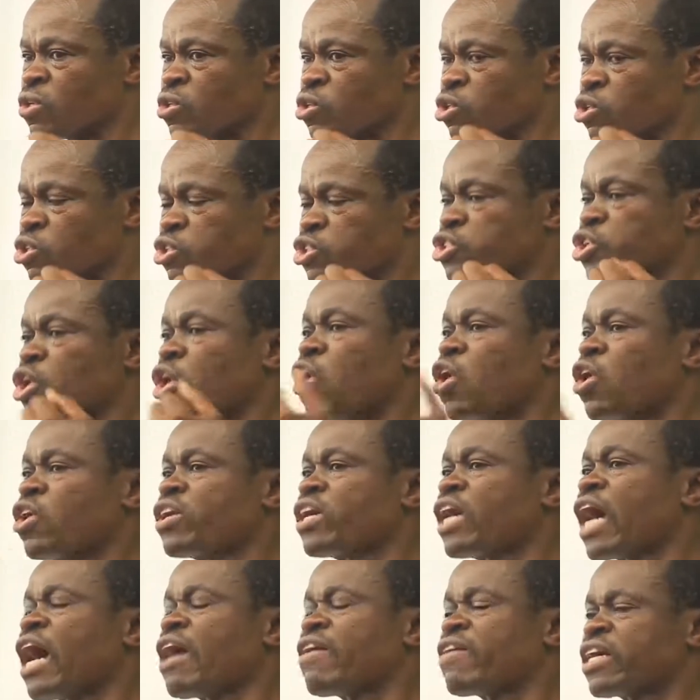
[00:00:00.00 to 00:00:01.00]
to show
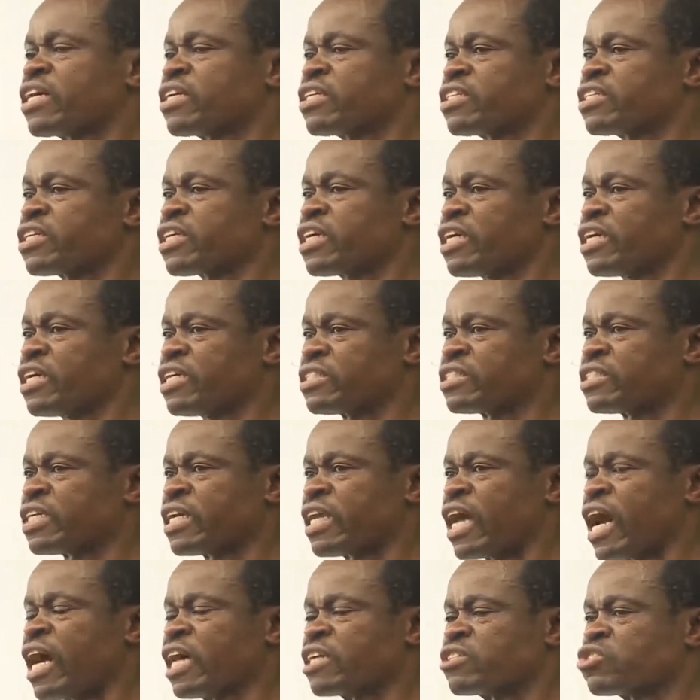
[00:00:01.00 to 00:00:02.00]
characters
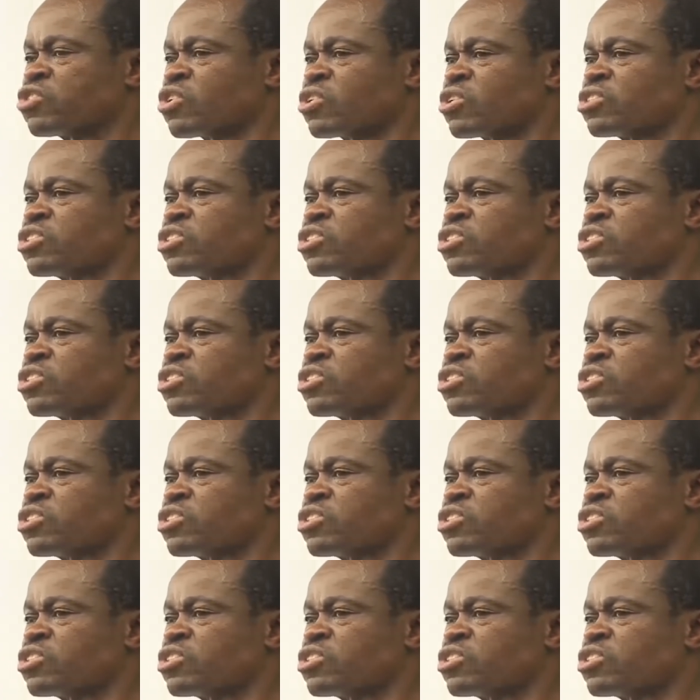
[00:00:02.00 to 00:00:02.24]
that are